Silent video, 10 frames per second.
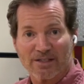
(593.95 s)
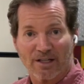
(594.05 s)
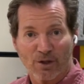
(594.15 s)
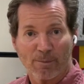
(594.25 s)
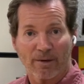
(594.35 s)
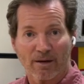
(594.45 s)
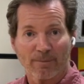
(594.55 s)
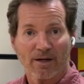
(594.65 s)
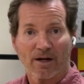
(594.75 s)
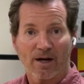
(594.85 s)
of aluminum
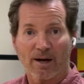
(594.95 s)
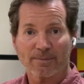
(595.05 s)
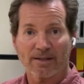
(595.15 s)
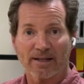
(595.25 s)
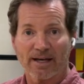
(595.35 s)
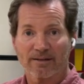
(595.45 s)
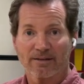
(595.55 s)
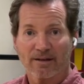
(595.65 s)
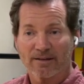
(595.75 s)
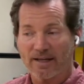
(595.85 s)
up to that
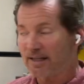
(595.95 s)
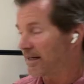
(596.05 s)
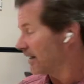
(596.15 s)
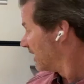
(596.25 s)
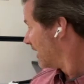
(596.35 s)
heat.